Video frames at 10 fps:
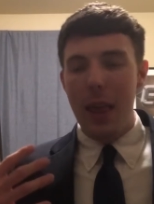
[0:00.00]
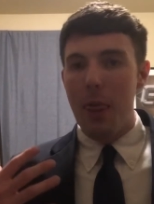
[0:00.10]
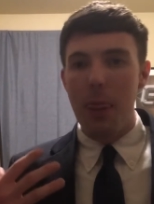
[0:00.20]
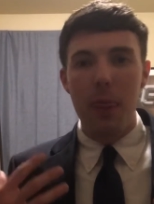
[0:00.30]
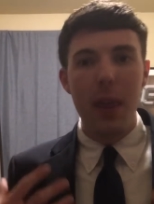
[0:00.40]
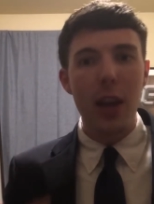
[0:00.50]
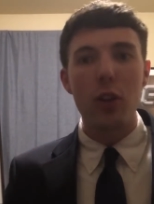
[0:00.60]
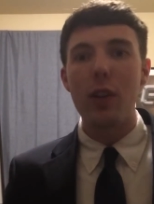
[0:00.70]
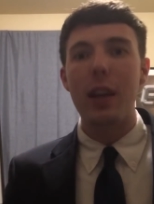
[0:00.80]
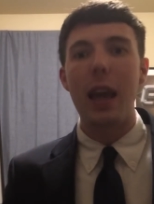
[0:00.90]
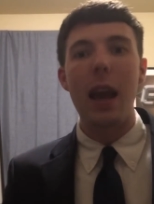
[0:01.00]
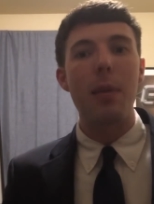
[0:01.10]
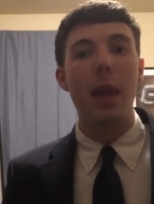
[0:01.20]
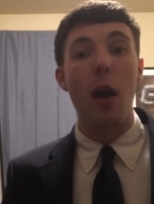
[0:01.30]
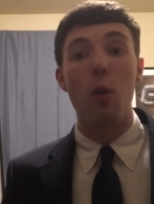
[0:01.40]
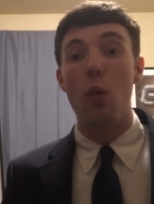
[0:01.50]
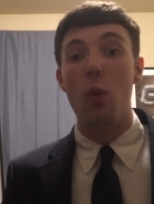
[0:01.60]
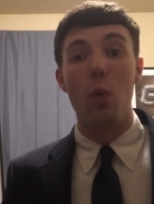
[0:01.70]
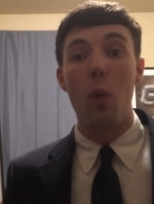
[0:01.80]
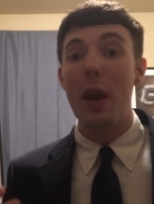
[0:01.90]
this is a game that
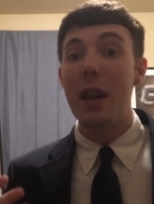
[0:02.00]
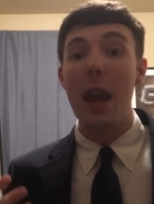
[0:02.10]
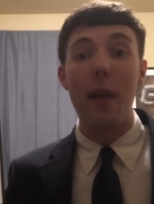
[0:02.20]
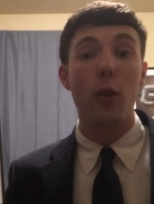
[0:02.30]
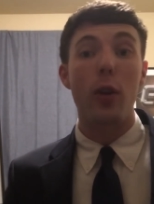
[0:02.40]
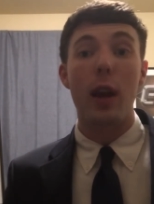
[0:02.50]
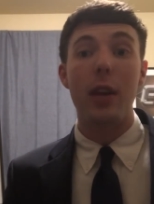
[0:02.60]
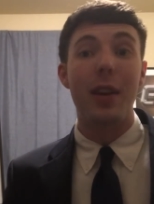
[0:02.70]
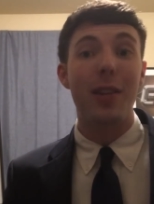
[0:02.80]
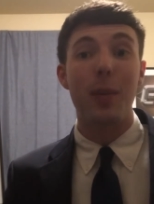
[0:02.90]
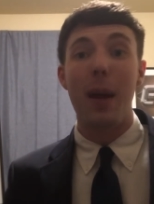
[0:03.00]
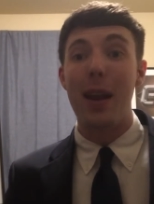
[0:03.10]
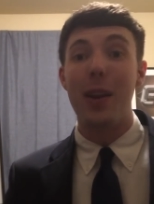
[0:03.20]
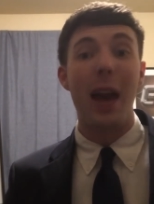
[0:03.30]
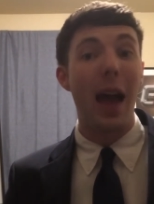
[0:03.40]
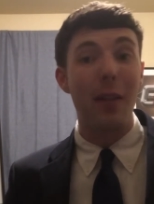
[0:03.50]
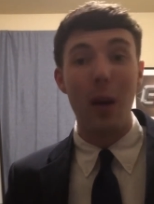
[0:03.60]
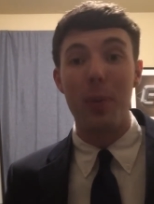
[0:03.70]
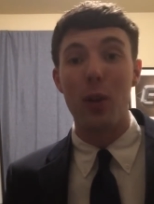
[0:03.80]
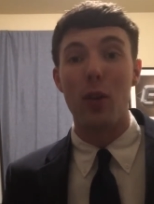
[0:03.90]
we never anticipated to have
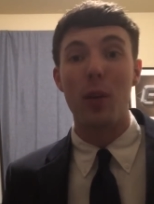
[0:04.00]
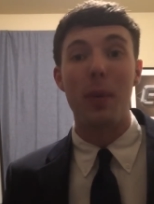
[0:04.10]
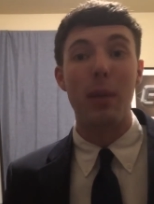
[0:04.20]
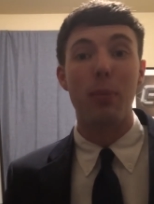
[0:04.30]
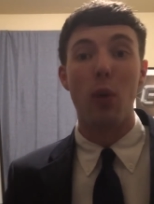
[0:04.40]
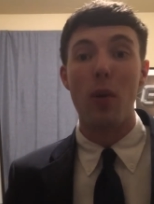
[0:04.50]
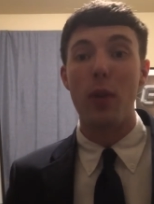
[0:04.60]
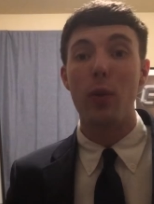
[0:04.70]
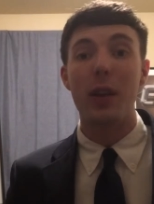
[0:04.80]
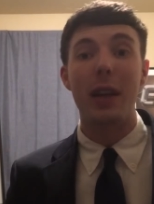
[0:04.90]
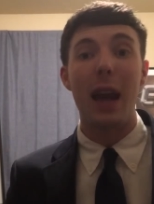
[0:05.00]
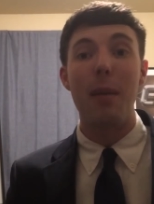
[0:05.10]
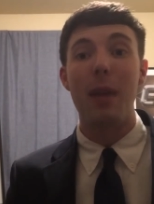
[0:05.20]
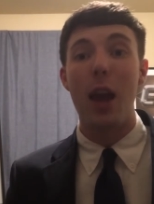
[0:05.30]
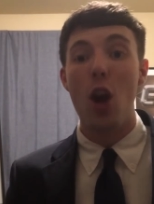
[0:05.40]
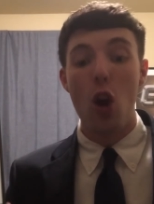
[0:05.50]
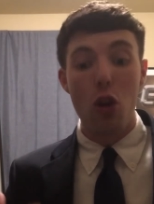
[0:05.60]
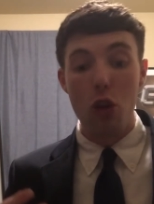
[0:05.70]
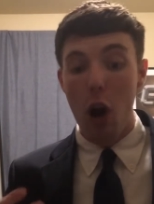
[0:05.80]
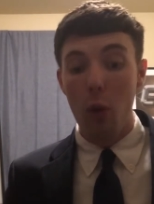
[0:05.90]
up here on the big board. This was a game that
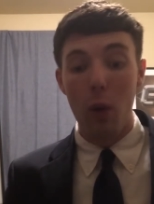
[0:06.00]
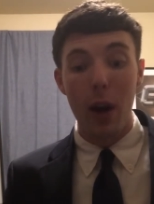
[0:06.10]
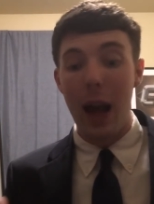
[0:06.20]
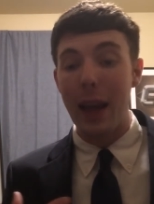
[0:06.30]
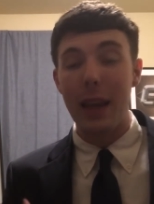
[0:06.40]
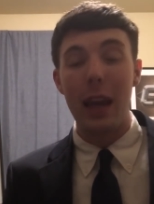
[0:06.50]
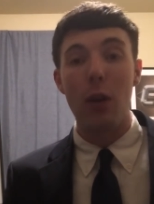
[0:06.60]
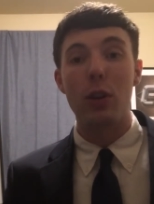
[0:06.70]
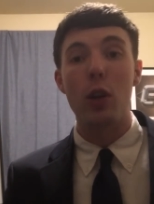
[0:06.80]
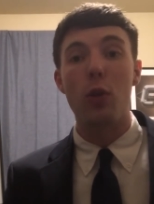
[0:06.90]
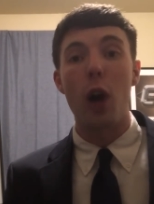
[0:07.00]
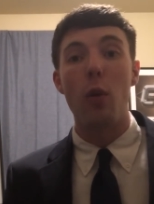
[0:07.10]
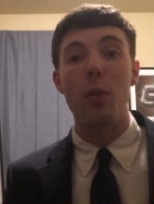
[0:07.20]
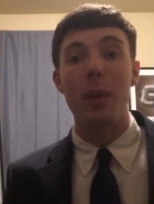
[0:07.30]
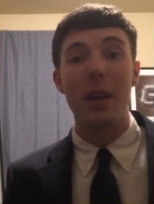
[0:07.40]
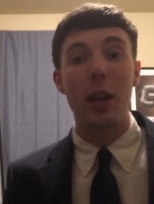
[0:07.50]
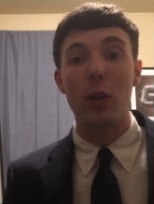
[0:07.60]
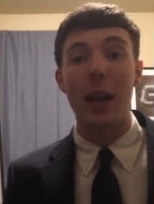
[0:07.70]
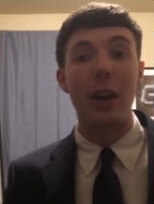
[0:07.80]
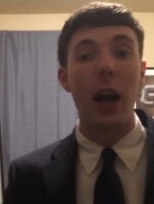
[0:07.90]
no one, I can guarantee you, thought would be
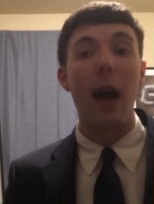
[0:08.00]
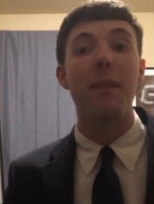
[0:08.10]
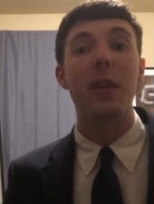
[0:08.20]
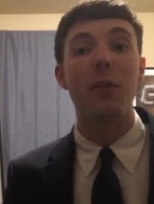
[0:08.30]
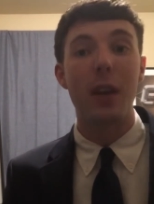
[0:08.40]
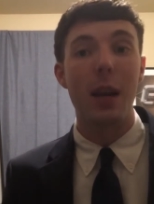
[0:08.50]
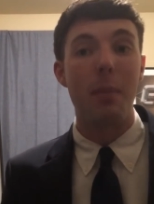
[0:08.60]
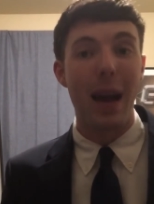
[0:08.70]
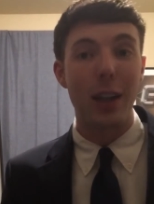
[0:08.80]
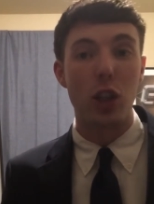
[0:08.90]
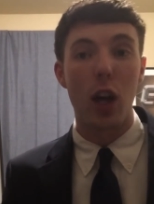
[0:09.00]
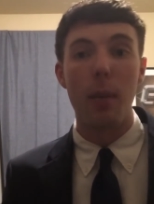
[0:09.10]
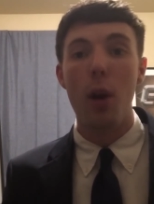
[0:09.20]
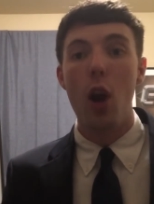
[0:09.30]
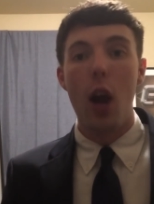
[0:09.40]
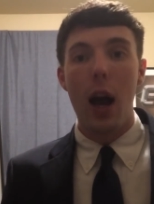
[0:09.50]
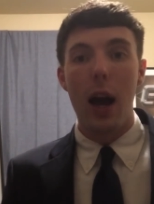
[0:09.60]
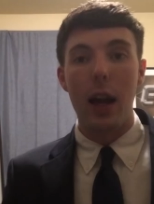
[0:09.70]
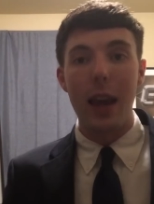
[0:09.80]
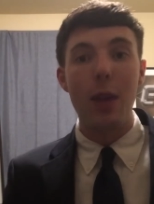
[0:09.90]
nearly a top 15 matchup
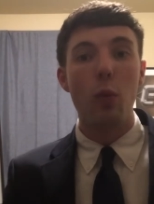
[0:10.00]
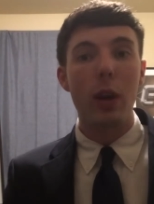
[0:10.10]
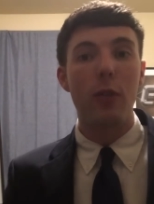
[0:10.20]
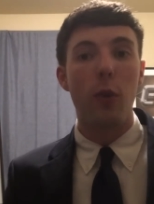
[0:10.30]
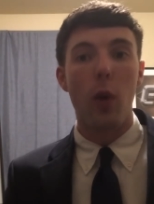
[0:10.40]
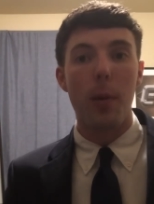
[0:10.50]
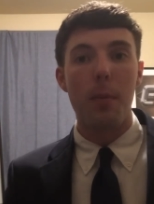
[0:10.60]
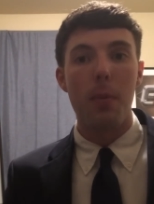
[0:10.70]
uh, in week four.